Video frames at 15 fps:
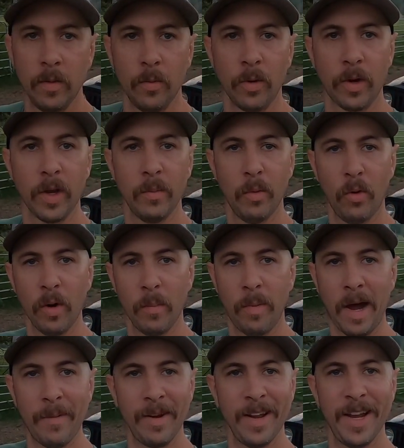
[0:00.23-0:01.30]
Well, good morning.
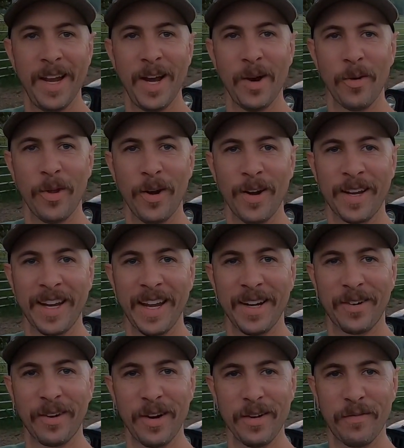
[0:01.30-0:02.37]
Bobby Lee here with Hurricane
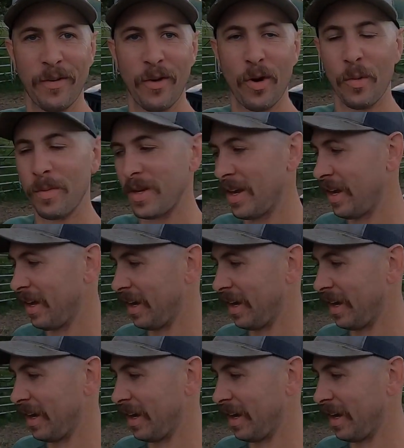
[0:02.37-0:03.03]
Creek Farms.